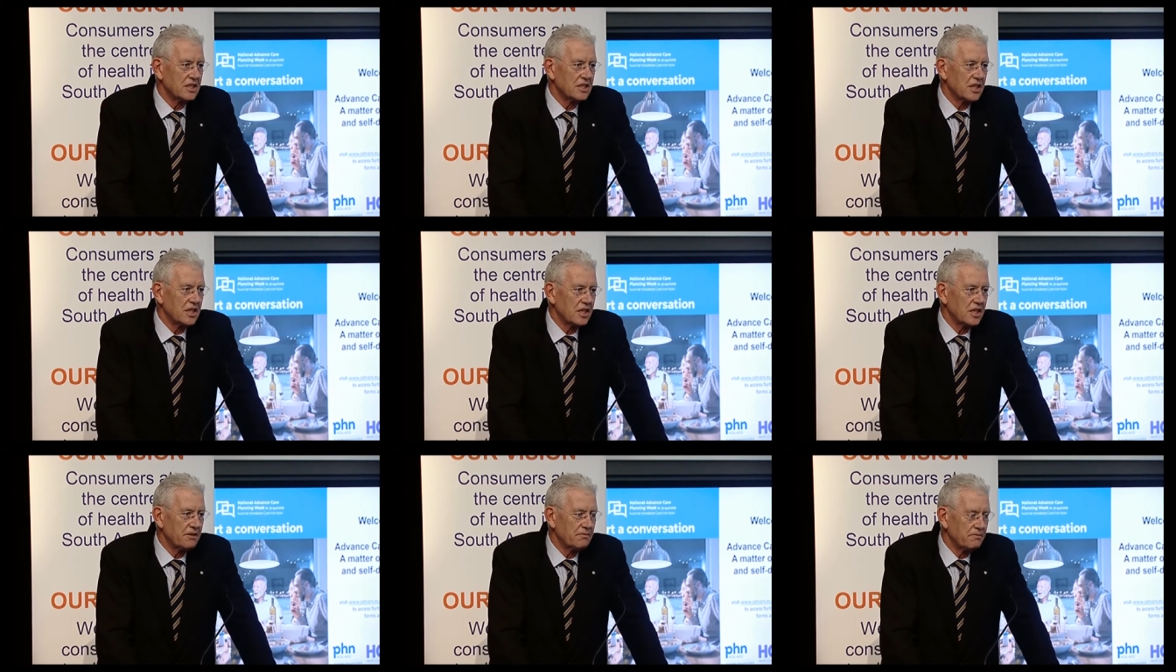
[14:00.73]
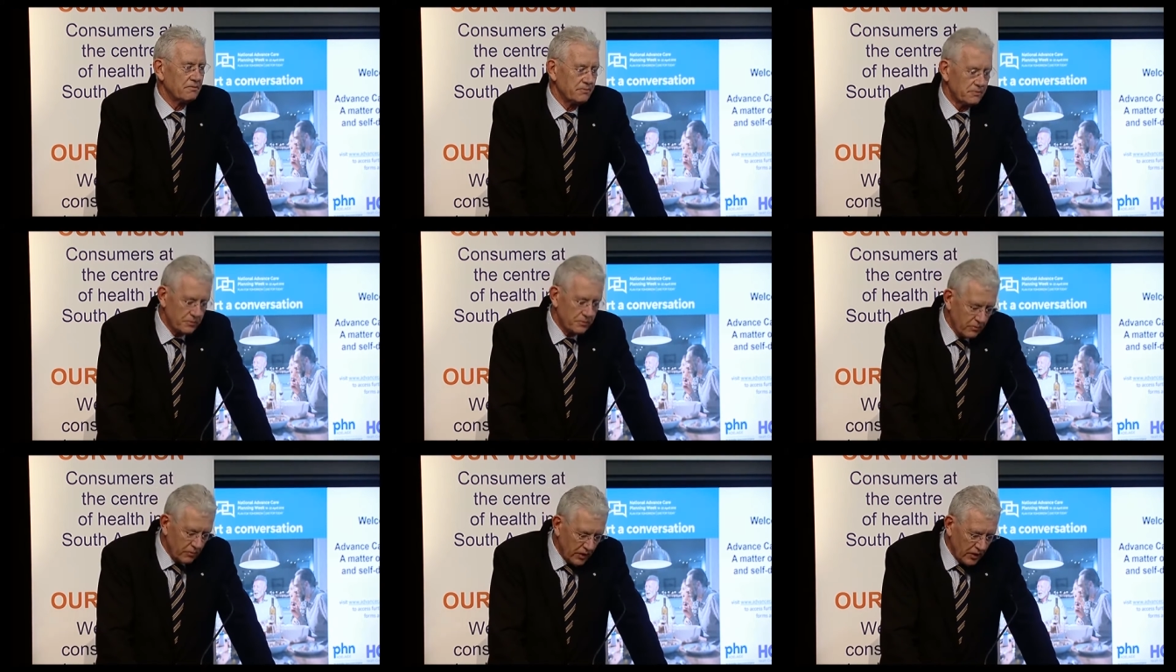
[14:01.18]
Um,
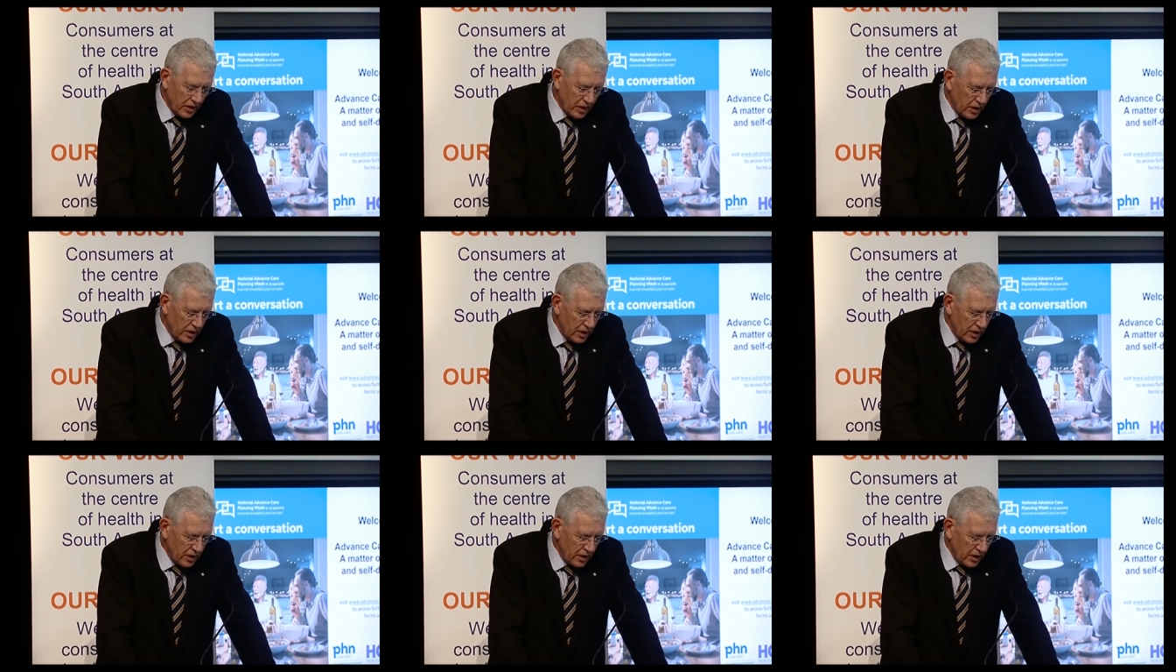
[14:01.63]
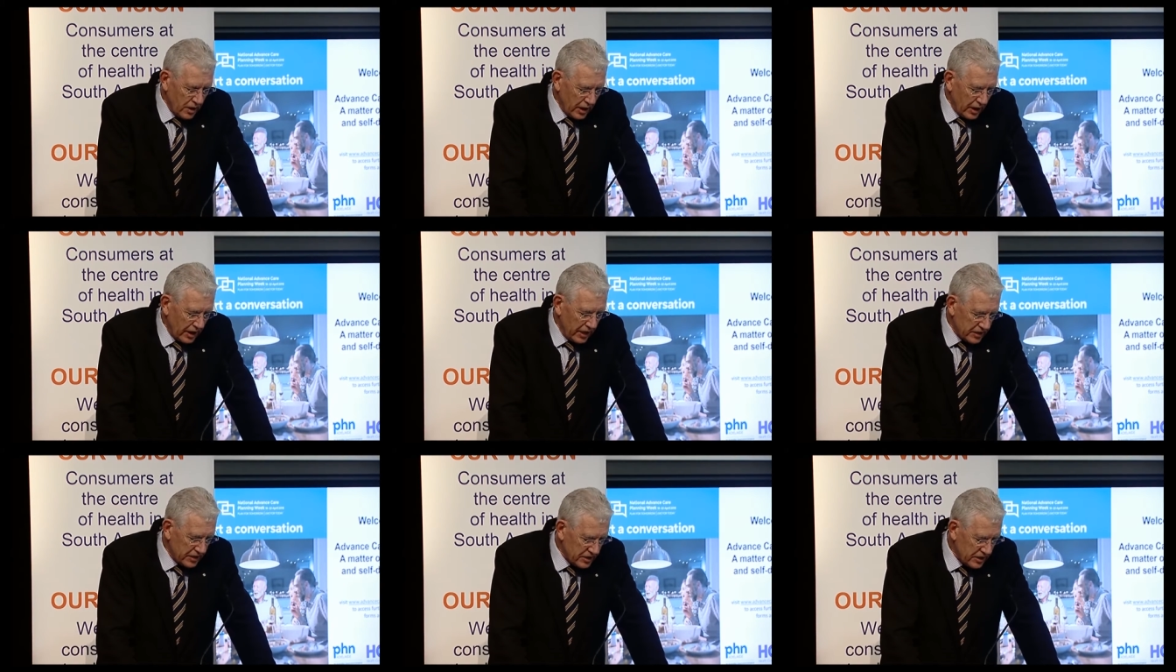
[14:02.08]

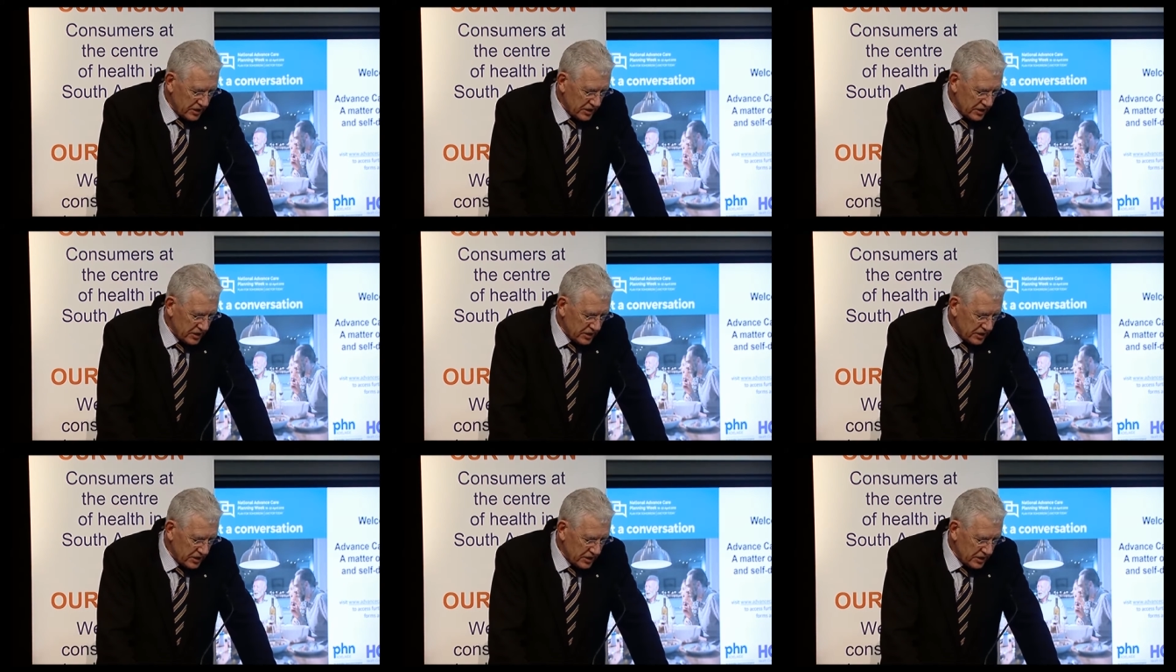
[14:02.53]
and it's the